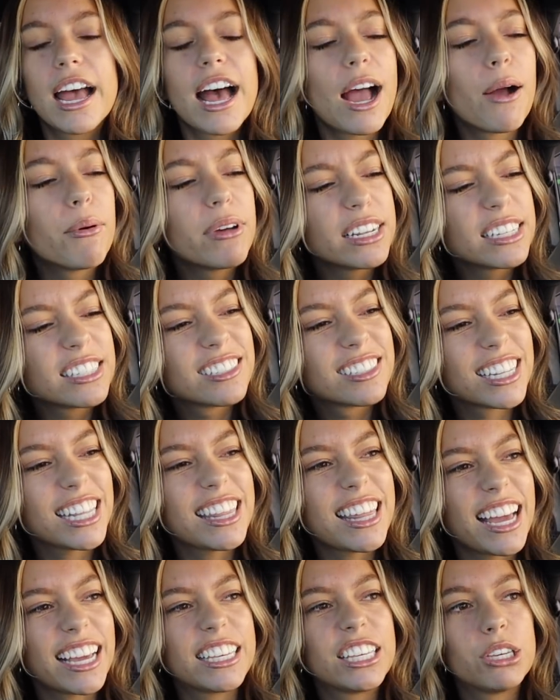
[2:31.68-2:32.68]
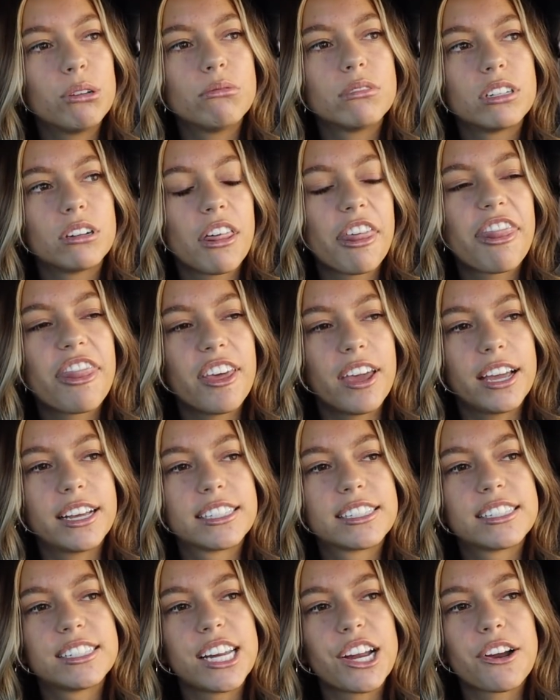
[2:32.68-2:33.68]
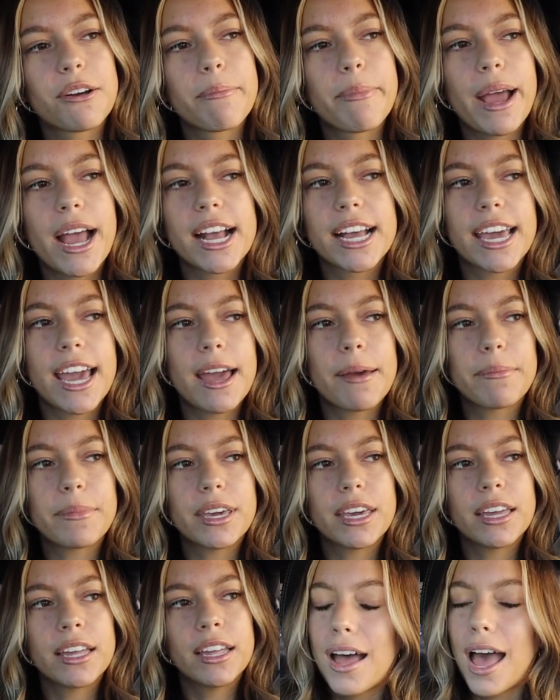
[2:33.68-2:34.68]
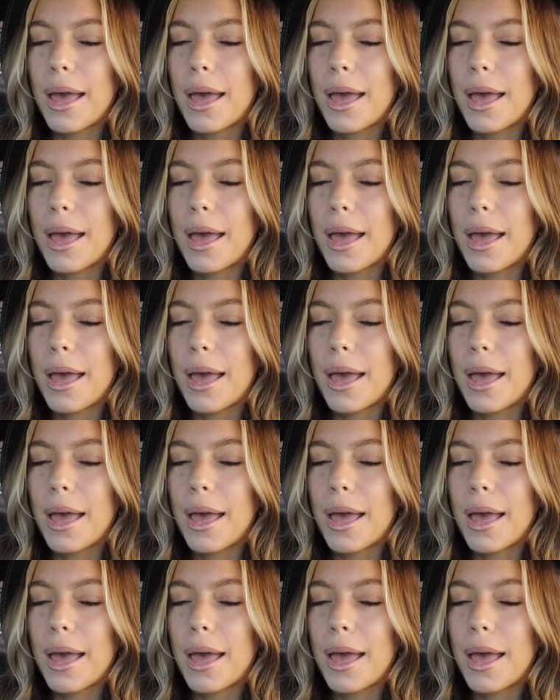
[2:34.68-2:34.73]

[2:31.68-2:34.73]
I want to see that cute little thing staring back at me.